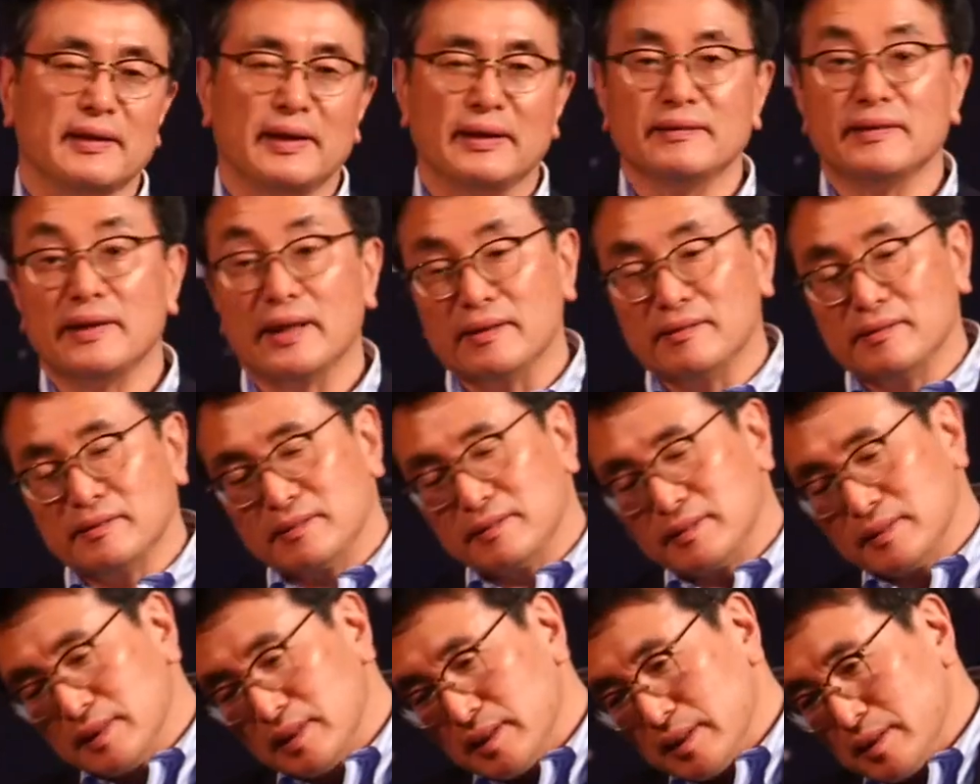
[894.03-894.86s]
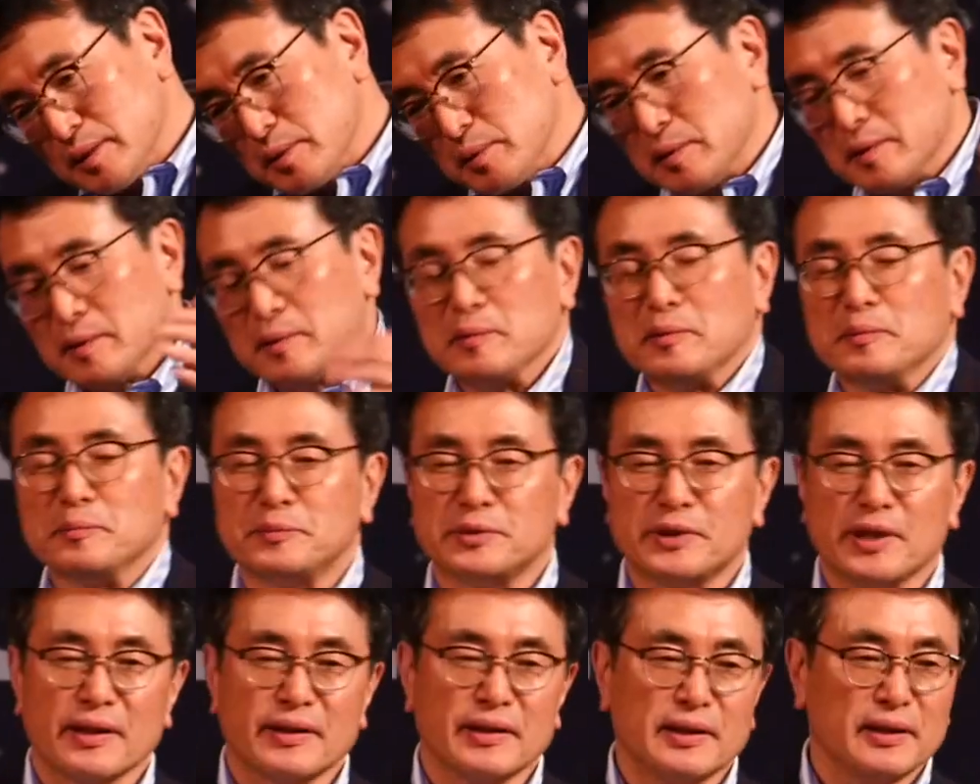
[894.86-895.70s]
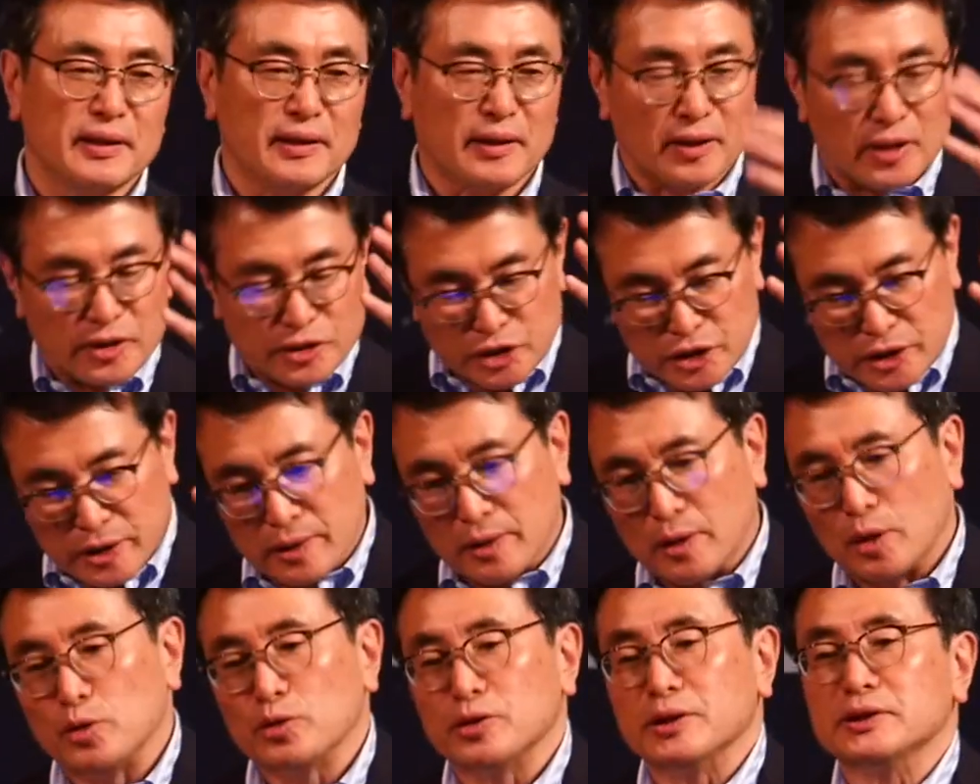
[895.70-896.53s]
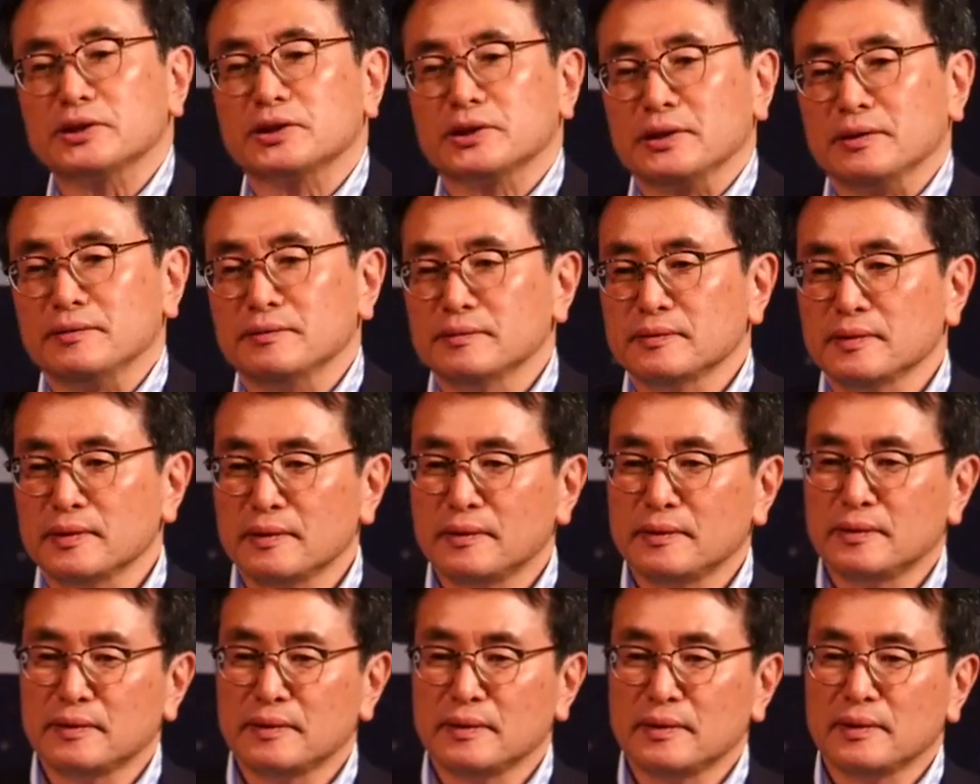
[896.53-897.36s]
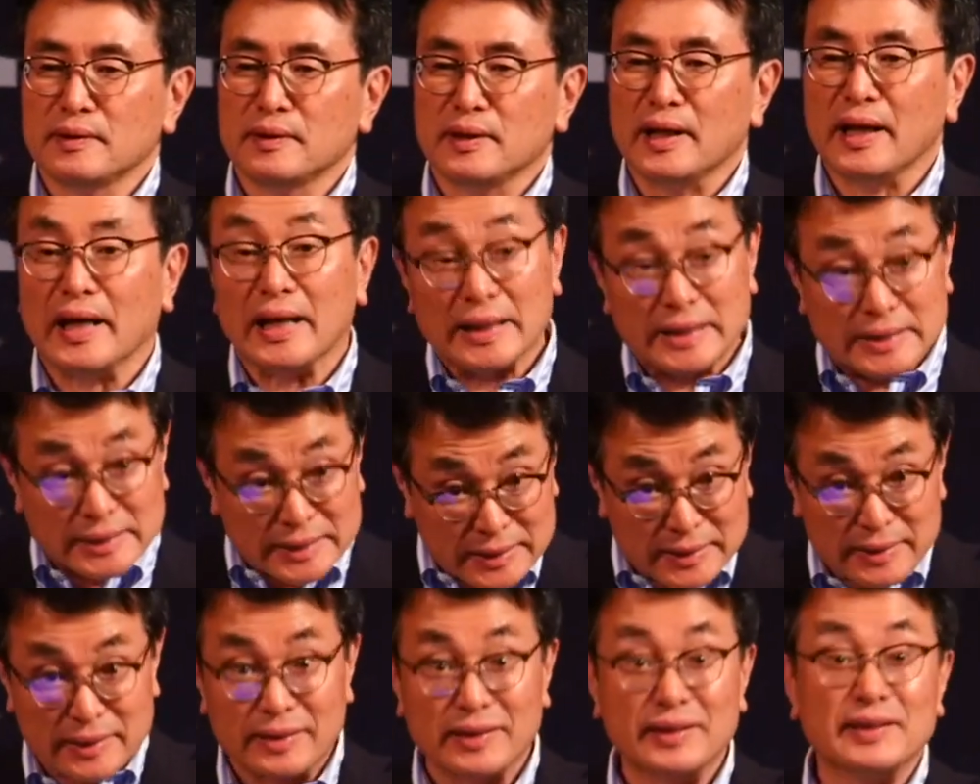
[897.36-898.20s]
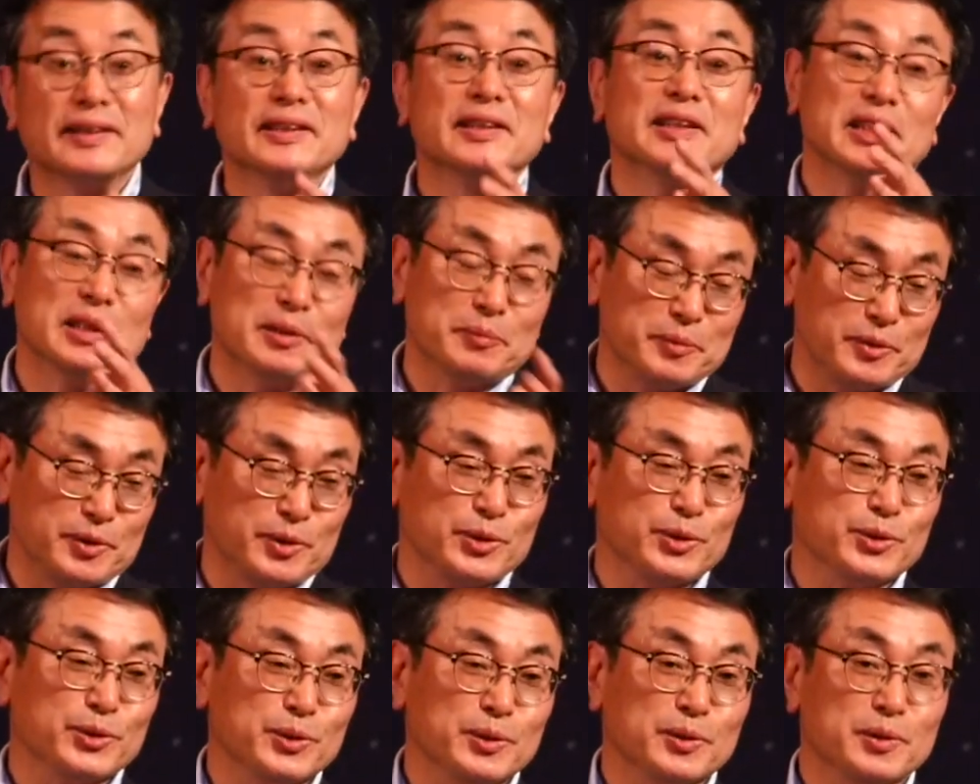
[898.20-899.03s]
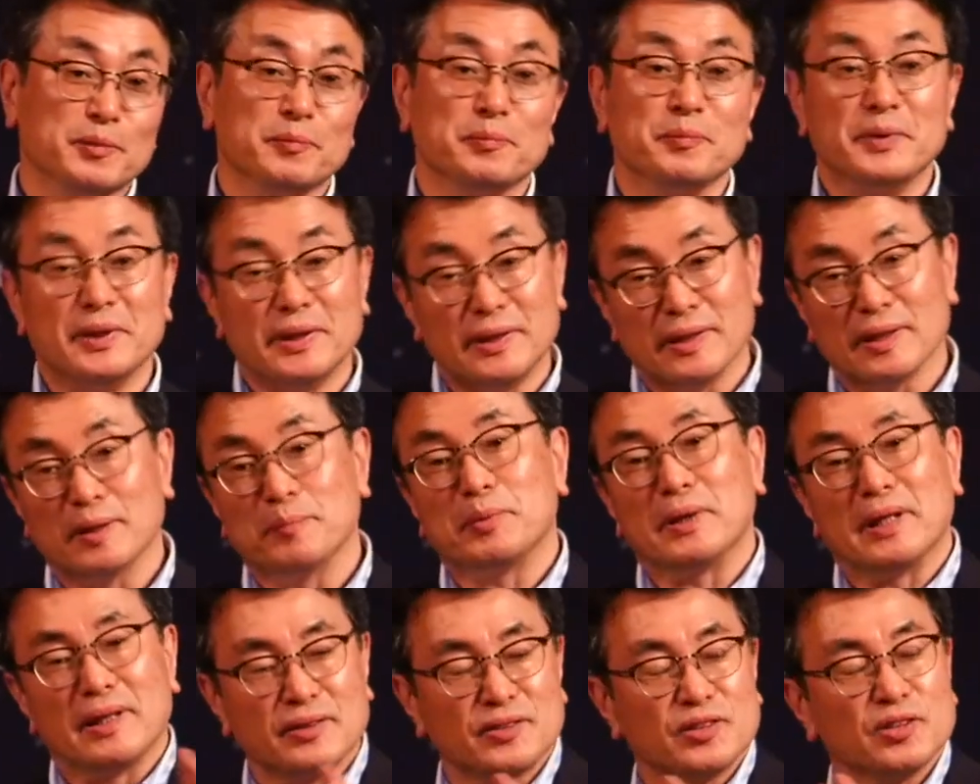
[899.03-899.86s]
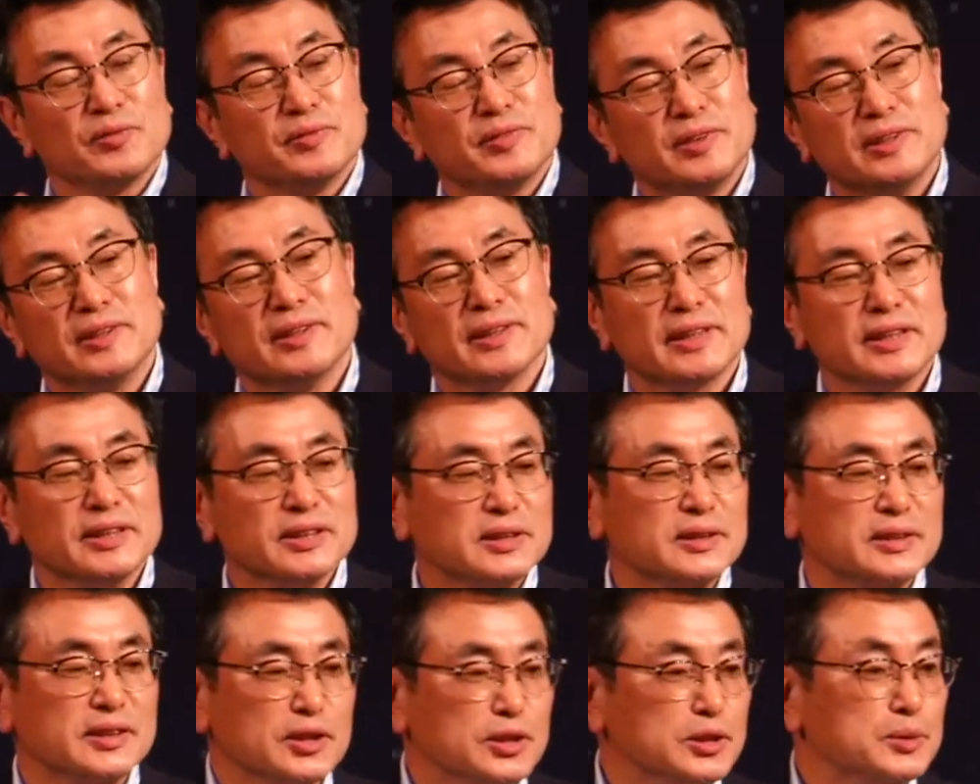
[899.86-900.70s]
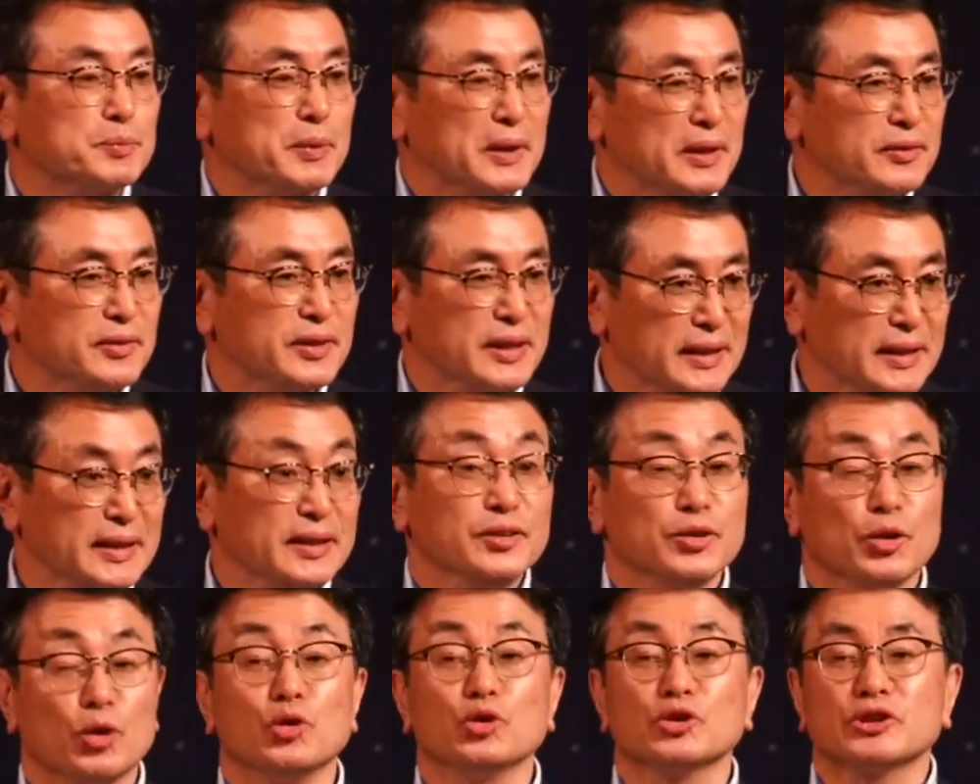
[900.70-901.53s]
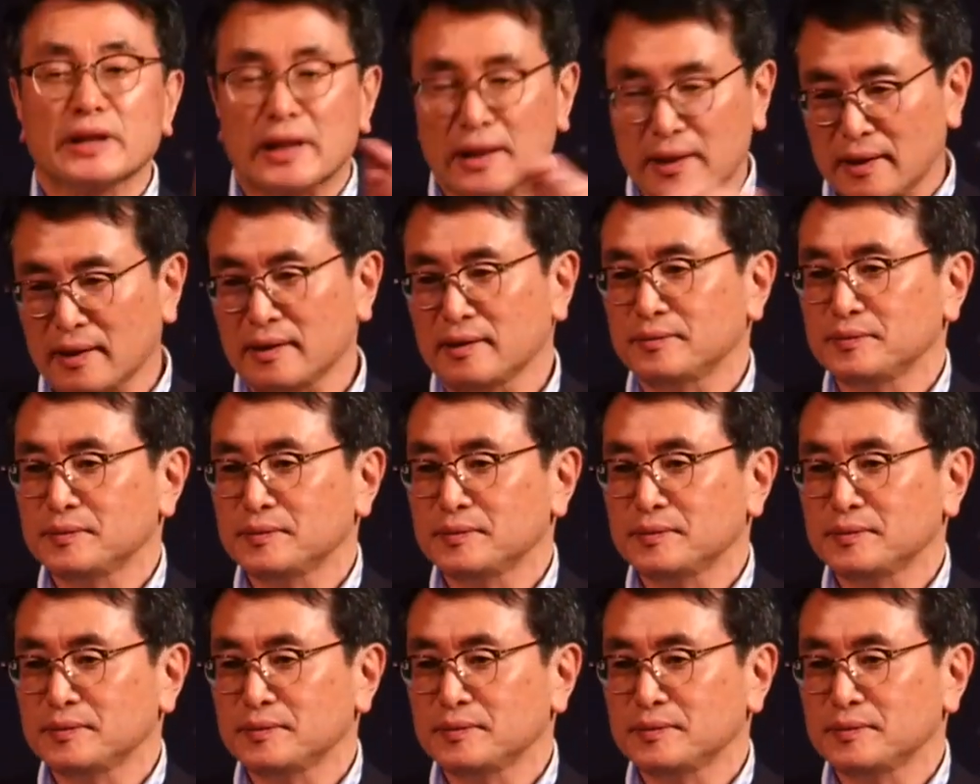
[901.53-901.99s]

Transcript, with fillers: And then Brother Archie Alderson asked him to be a part of the, his church planting in Osaka.